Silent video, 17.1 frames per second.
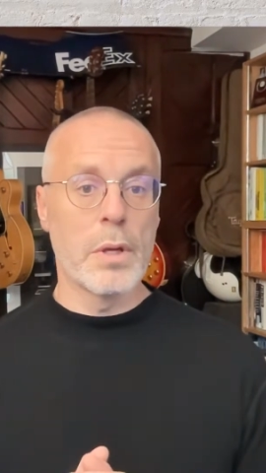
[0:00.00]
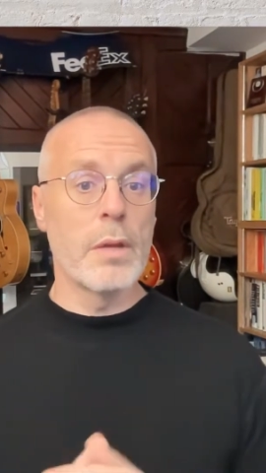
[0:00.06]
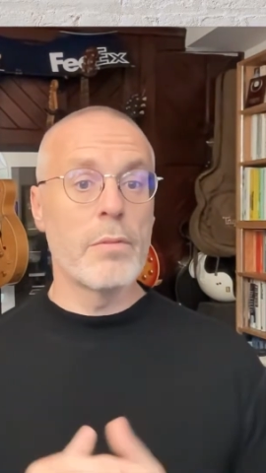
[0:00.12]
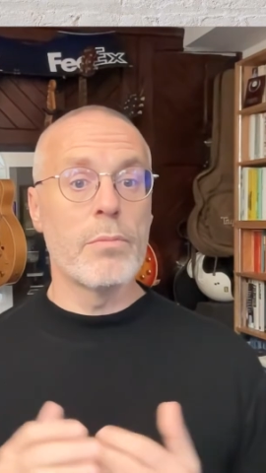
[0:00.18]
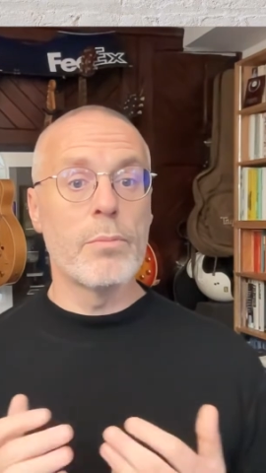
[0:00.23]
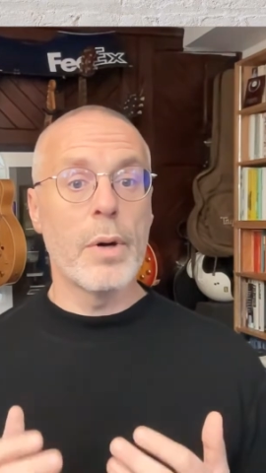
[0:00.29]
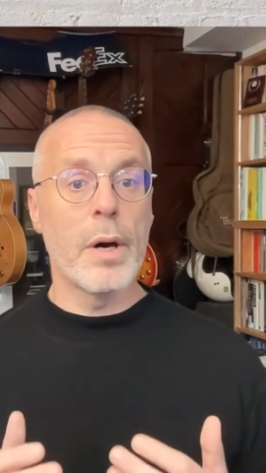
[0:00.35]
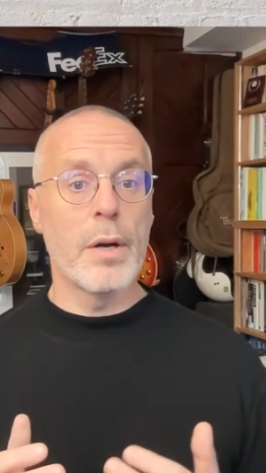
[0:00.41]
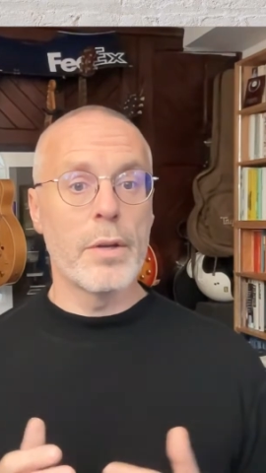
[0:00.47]

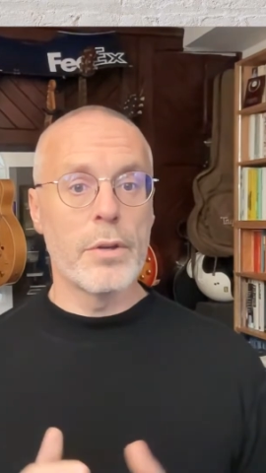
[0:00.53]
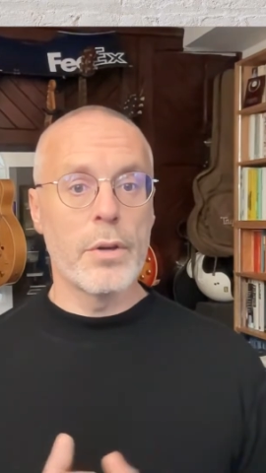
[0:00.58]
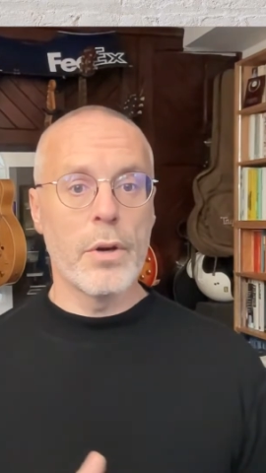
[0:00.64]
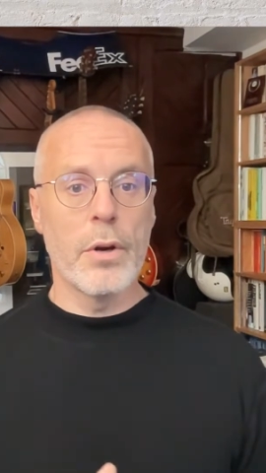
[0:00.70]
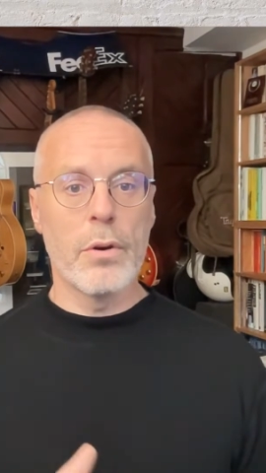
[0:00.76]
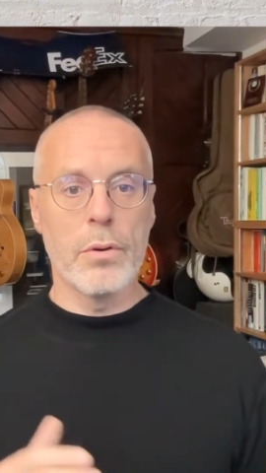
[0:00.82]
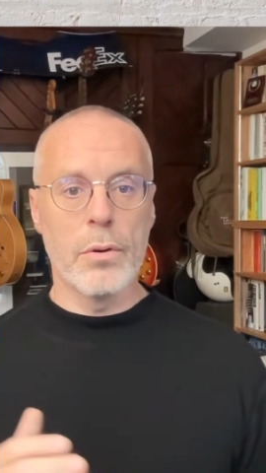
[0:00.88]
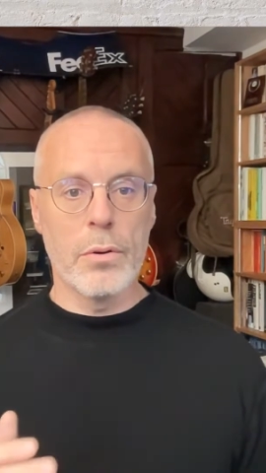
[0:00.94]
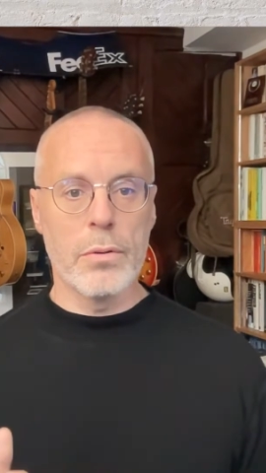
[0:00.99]
even by a
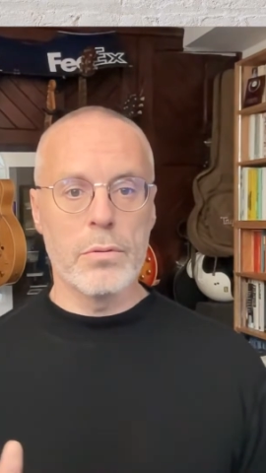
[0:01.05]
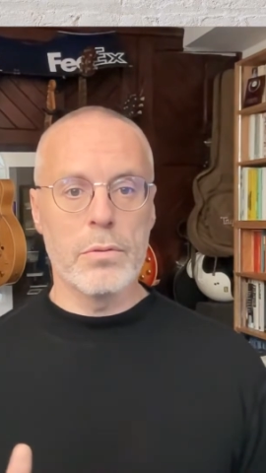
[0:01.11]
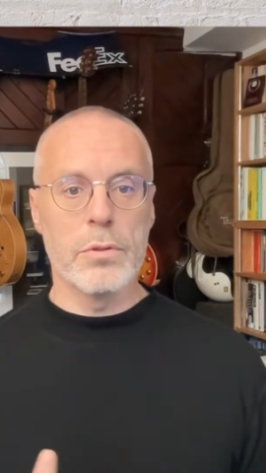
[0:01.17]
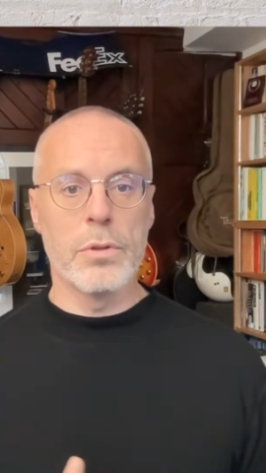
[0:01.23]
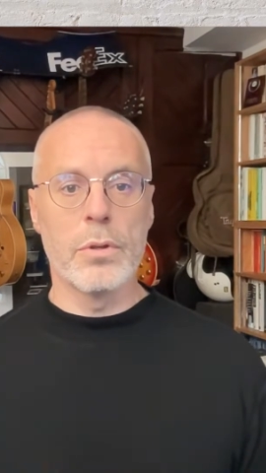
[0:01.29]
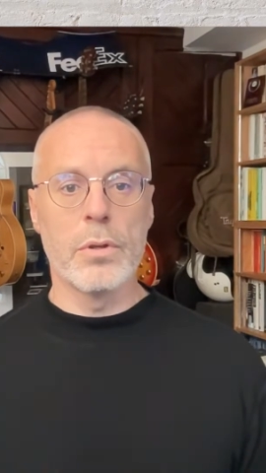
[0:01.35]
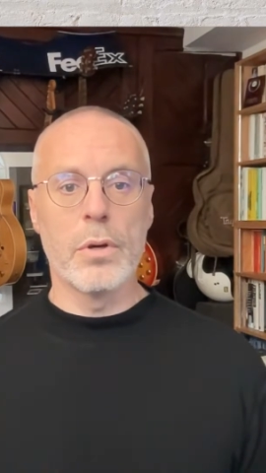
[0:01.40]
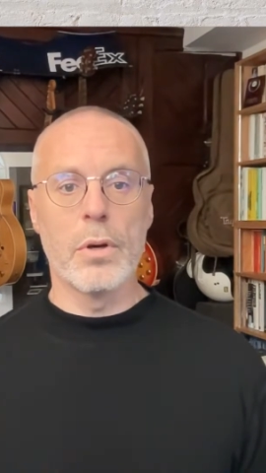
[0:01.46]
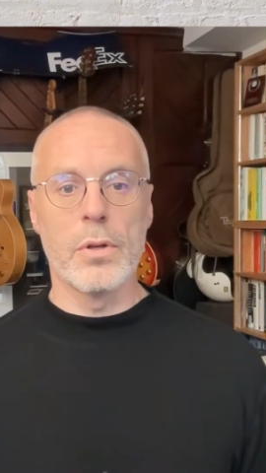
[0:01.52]
year or
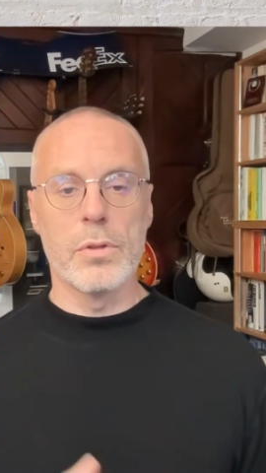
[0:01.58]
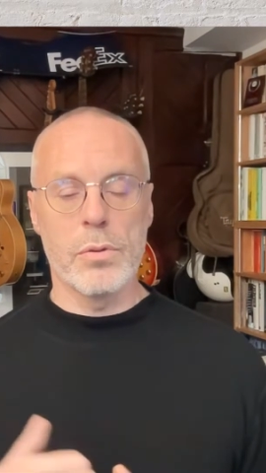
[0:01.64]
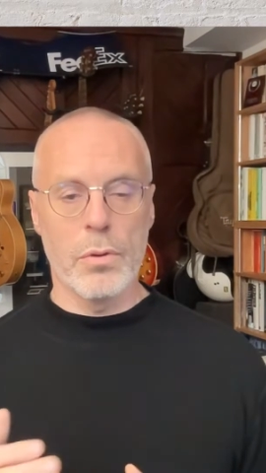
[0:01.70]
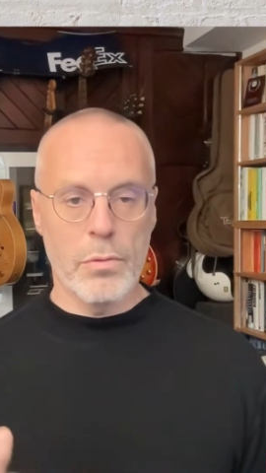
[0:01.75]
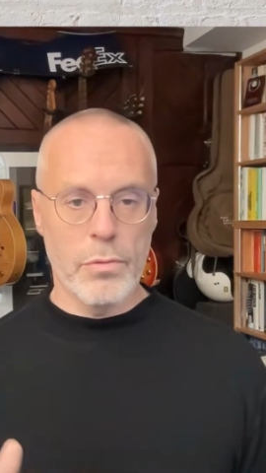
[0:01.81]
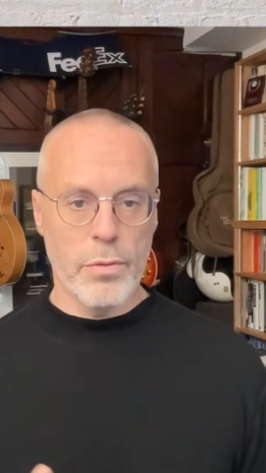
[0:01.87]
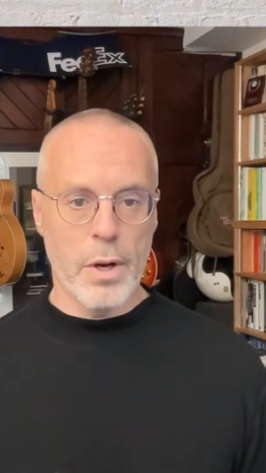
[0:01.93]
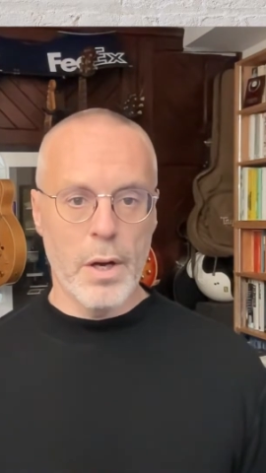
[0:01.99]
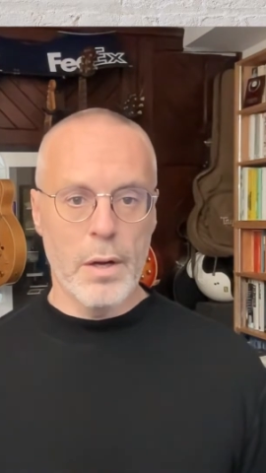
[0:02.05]
2 years
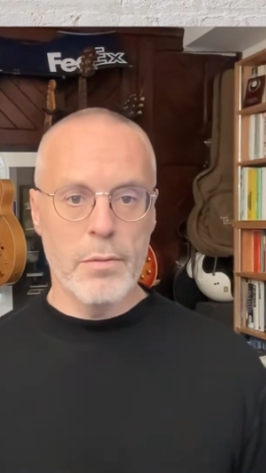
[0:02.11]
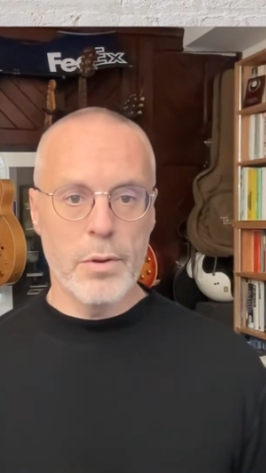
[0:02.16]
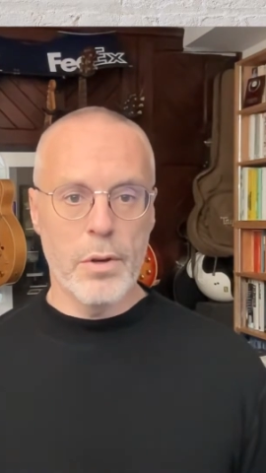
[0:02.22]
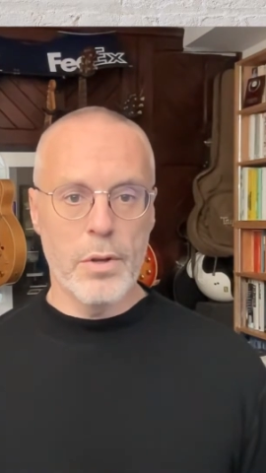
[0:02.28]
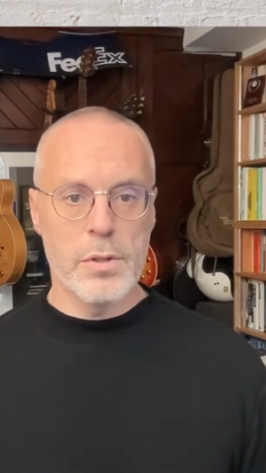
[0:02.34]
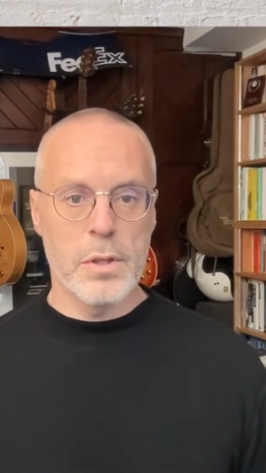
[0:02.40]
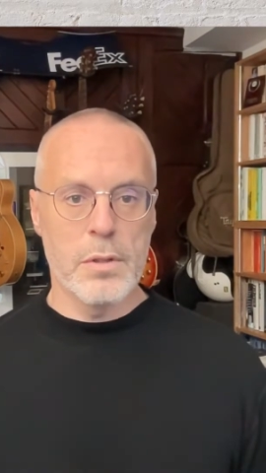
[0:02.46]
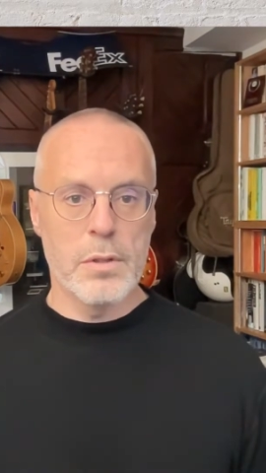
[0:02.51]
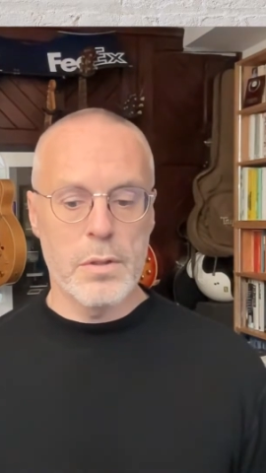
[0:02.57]
or 5
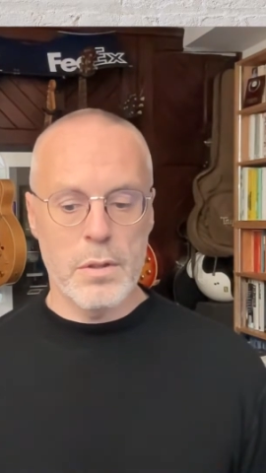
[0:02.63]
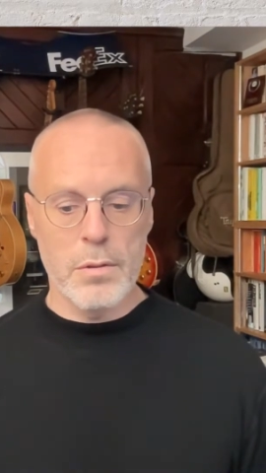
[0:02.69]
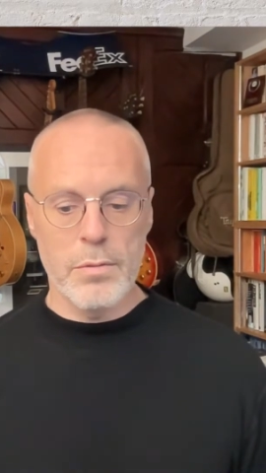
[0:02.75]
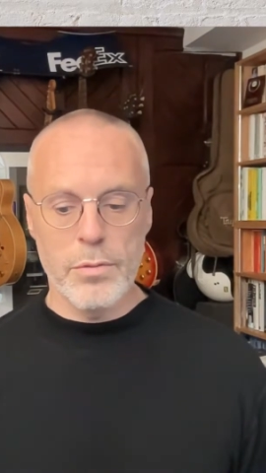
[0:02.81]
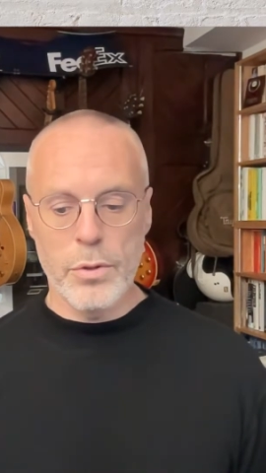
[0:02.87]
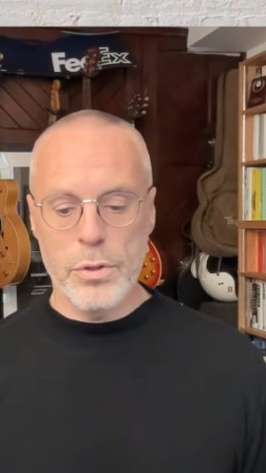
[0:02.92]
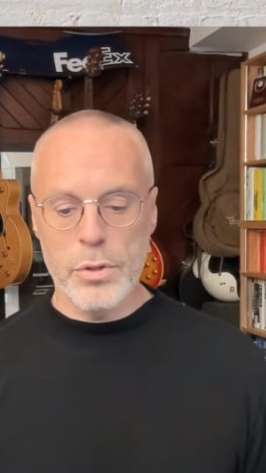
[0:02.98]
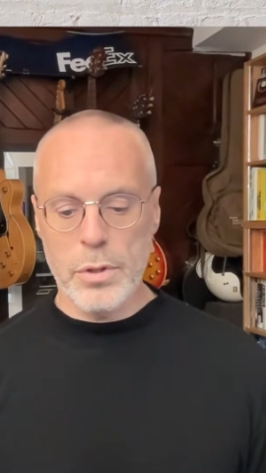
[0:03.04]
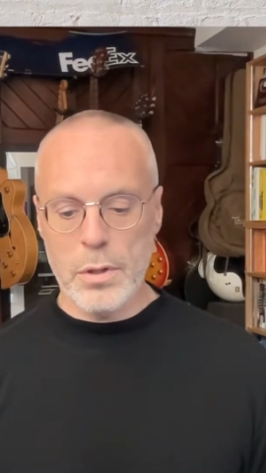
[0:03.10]
years into the
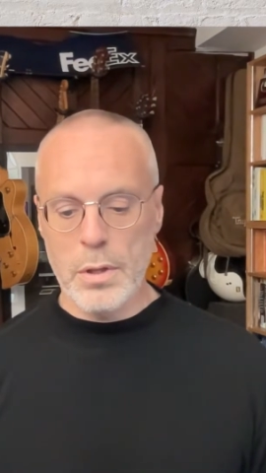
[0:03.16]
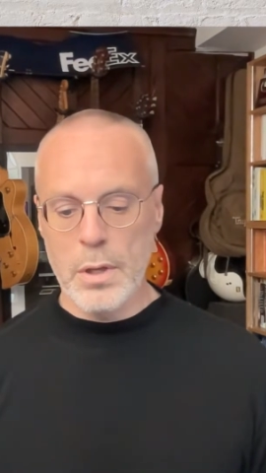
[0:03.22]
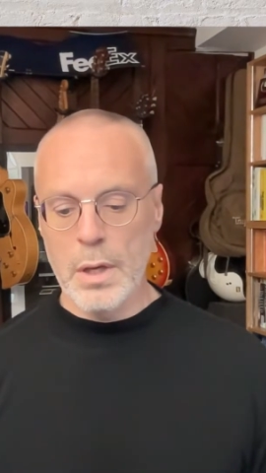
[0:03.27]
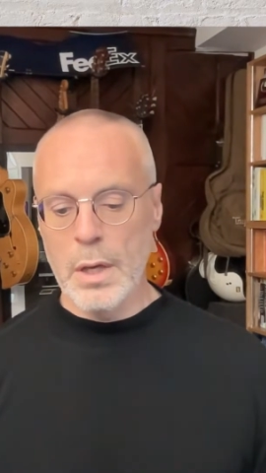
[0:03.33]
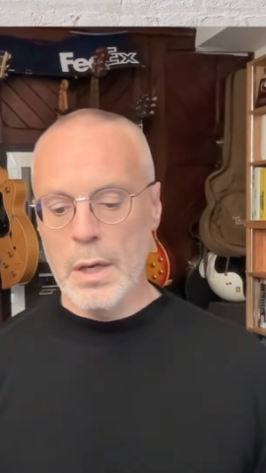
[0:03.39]
future.